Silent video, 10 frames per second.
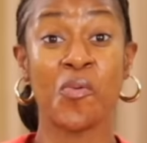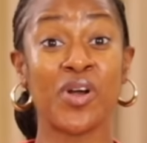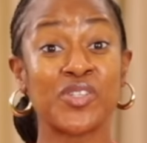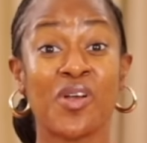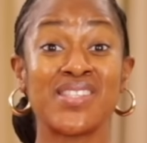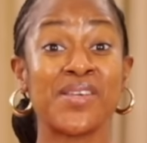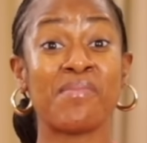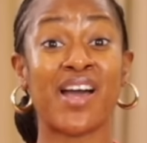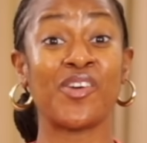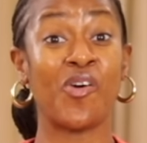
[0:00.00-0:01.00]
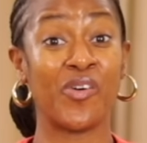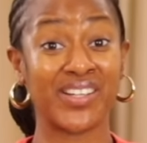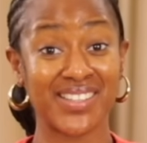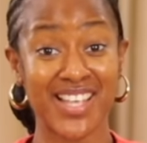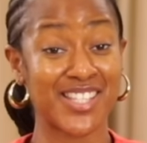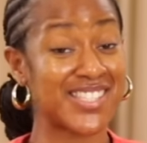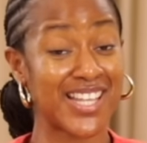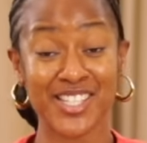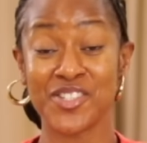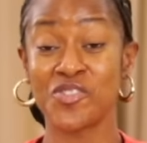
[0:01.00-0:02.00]
What turns a man on is
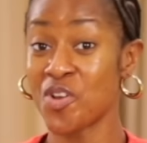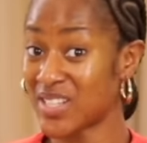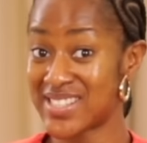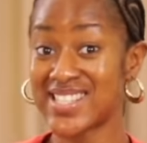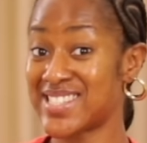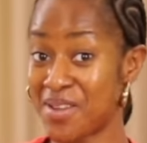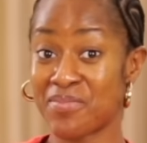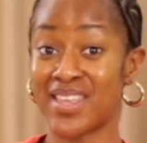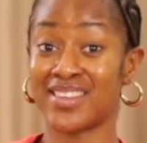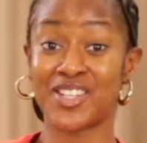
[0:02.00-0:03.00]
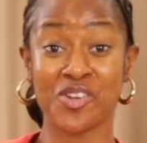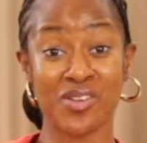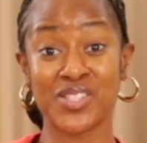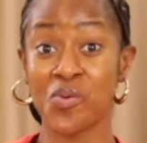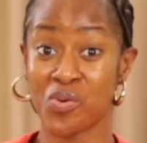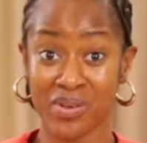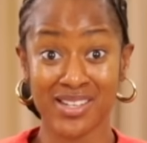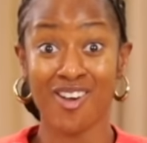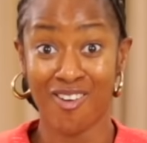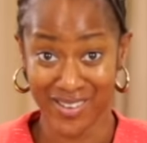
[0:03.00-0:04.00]
certainly not the same thing that turns a woman
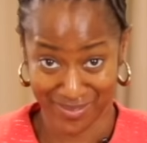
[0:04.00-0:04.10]
on.